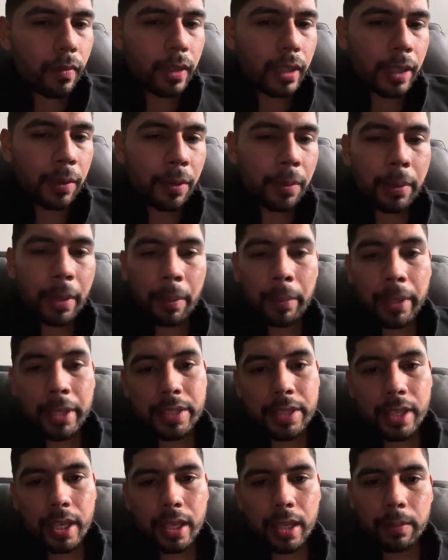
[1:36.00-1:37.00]
even by my
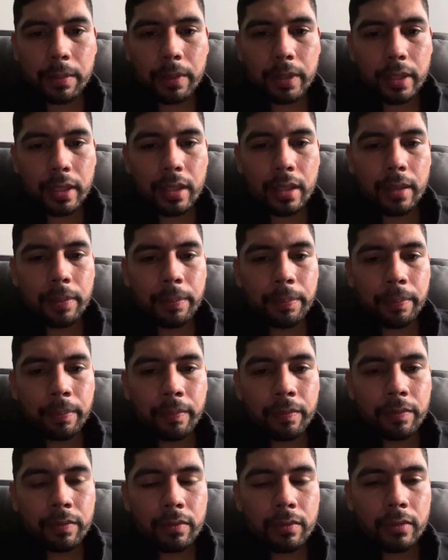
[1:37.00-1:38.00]
job, um,
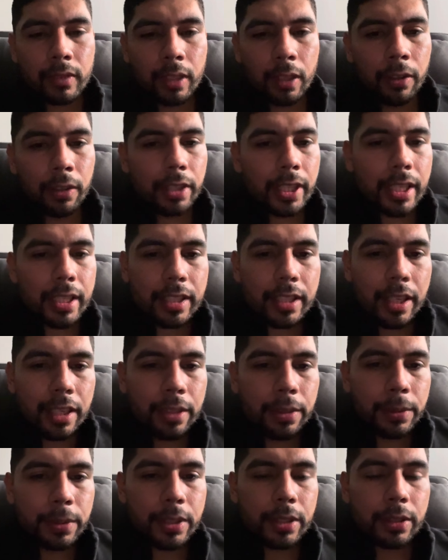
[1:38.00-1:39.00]
all you guys gotta
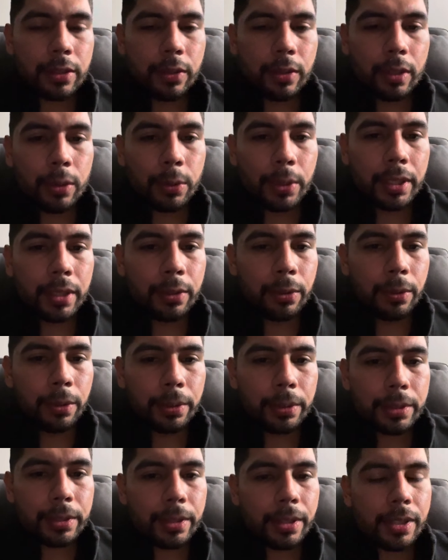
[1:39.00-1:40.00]
do is do a quick
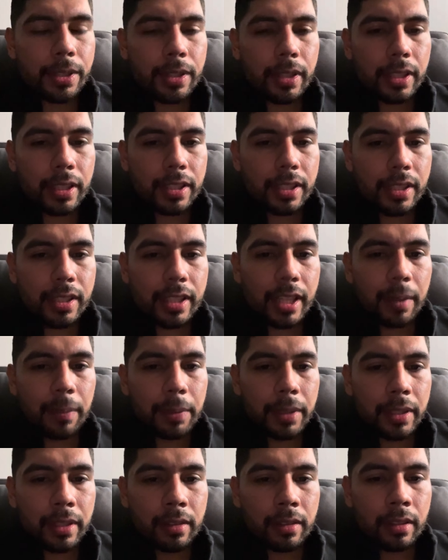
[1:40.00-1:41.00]
Google search. Like just type
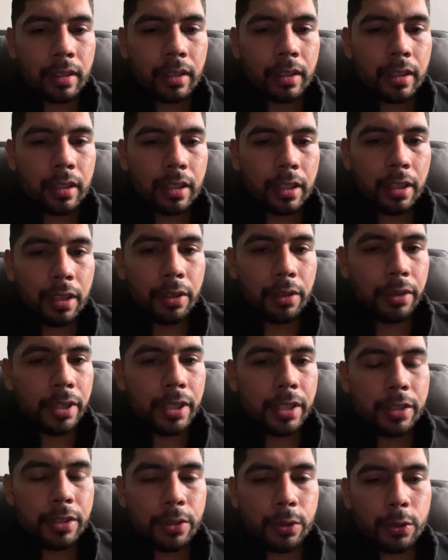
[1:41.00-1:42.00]
in
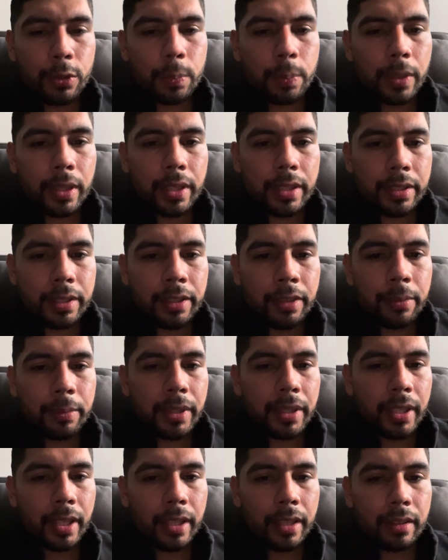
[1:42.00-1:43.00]
green juice bar near
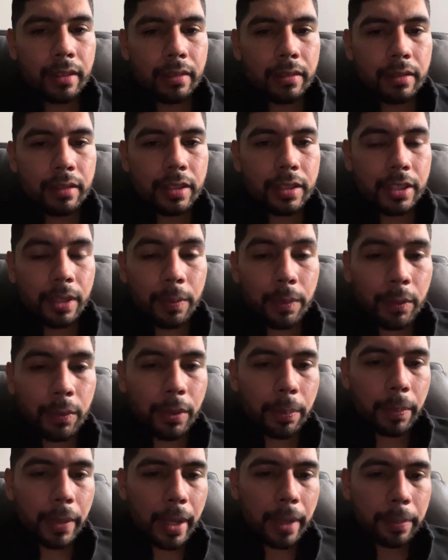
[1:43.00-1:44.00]
me and something
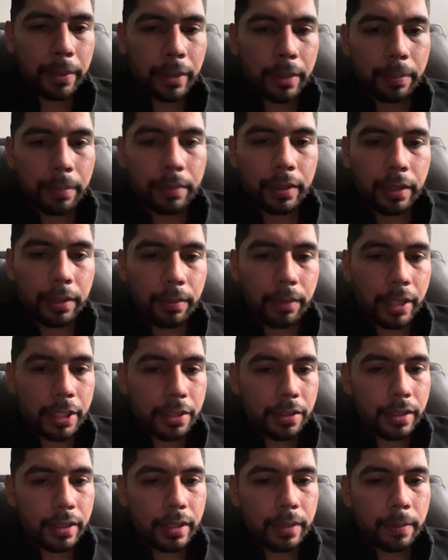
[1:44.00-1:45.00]
will pop up
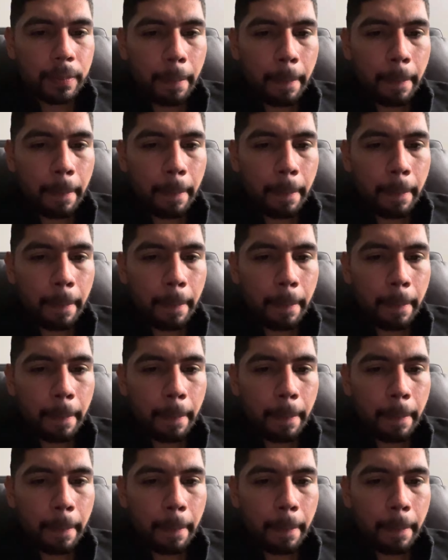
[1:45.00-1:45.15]
eventually.